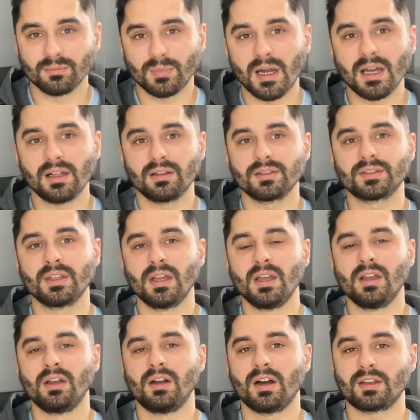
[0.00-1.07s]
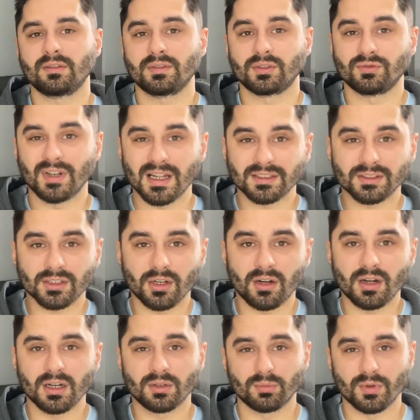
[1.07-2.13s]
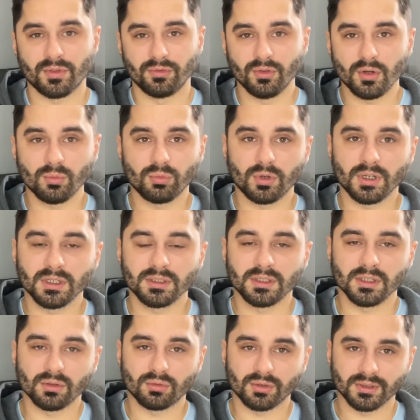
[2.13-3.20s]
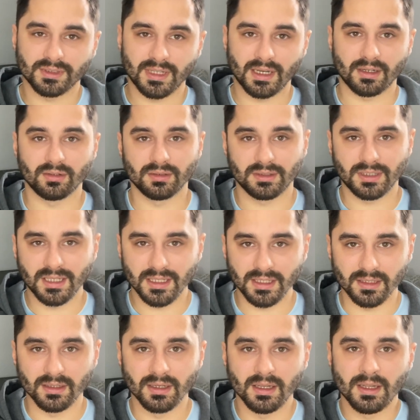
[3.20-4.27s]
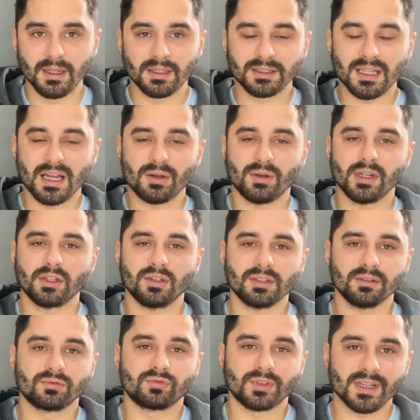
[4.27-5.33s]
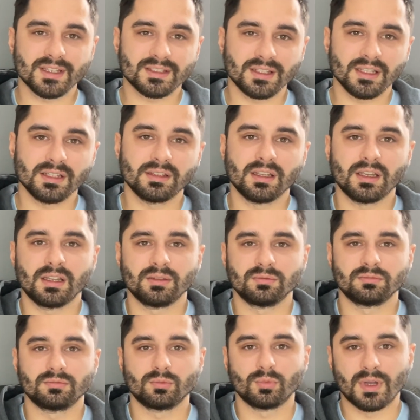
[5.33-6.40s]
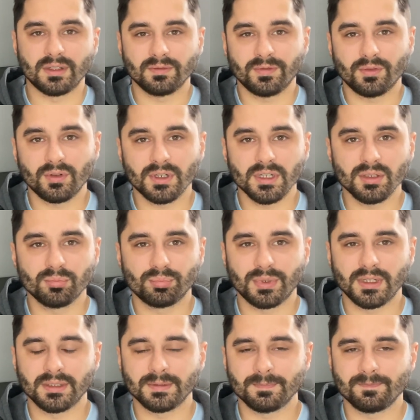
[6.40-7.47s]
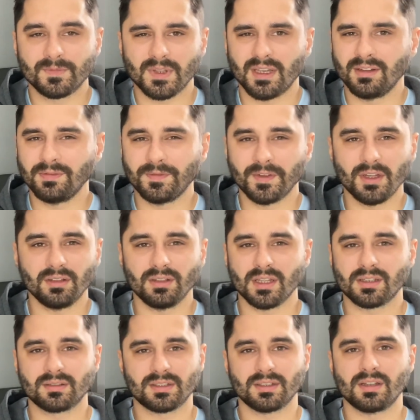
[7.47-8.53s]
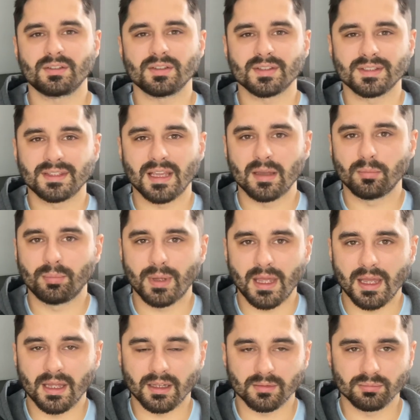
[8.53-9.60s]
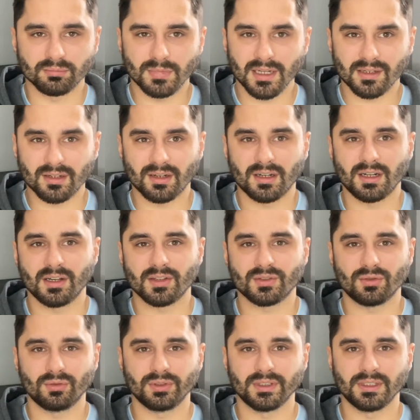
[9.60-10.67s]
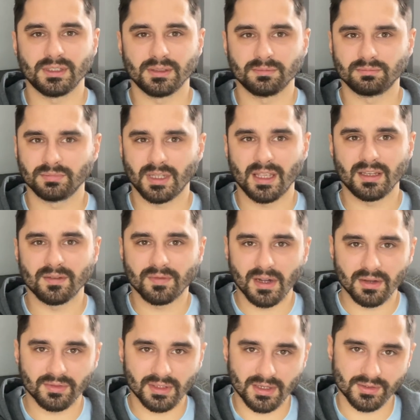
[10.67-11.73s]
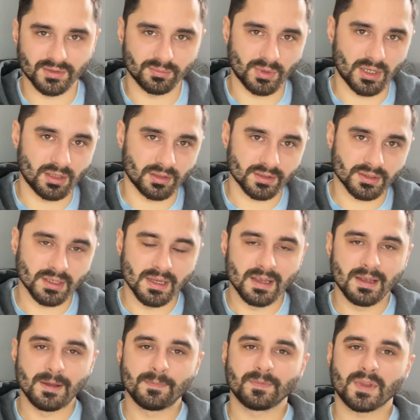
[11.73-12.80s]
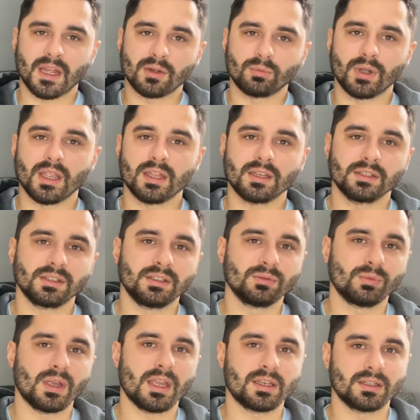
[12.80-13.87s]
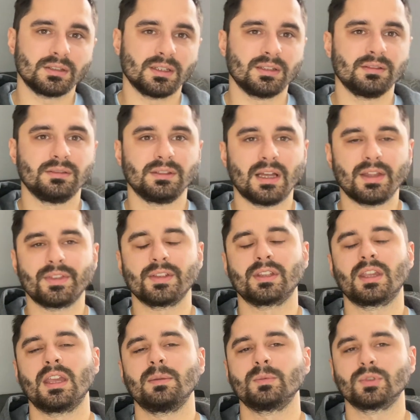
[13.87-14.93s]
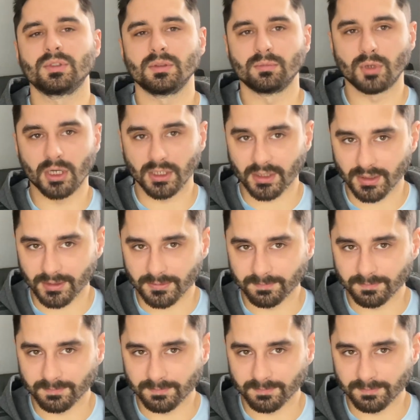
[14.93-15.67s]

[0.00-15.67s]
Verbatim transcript: miles out of a wrecked car with no warranty or guarantee. Now, I could have risked it and went for it, but it felt like such a step back. My car has only 85,000 miles. I waited and waited and nothing came to the market.